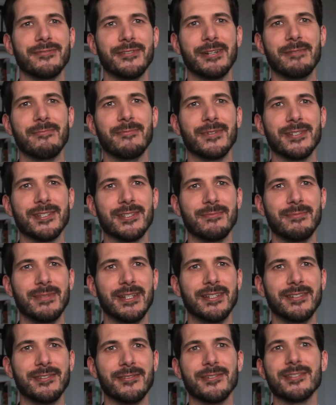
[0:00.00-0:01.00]
for him was
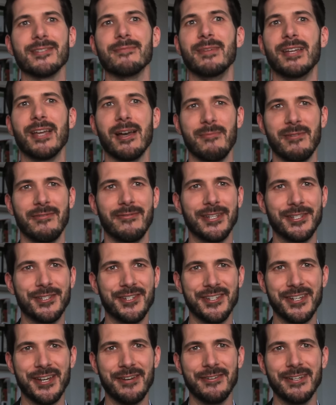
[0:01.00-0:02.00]
to also become a
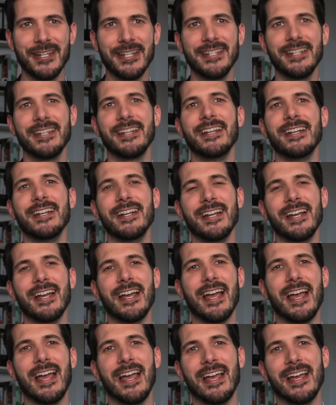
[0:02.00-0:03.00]
vegetarian.
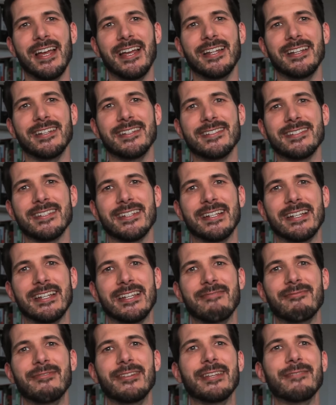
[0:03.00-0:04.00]
And
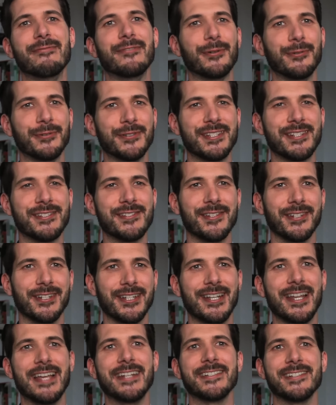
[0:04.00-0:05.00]
he wrote
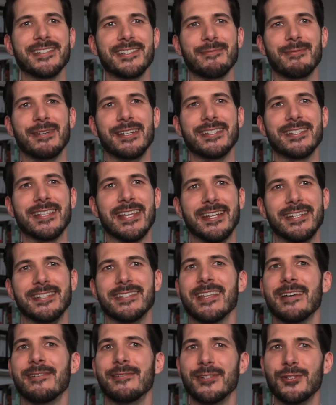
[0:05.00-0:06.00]
certain letters where he said,
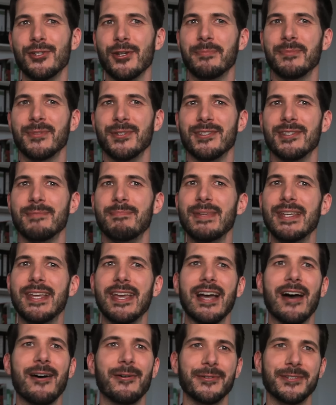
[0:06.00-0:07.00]
it's our job to
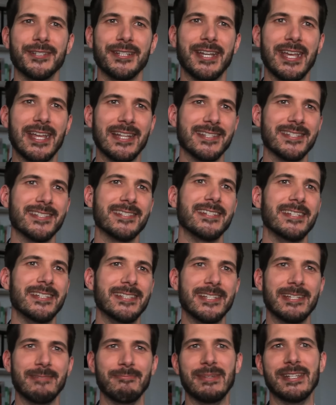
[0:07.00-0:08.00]
speak out against
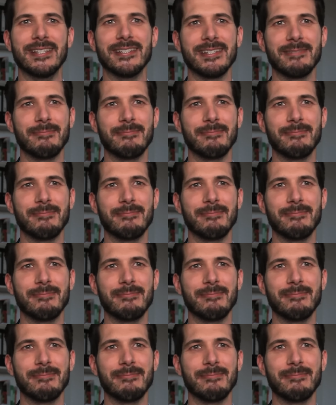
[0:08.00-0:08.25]
eating meat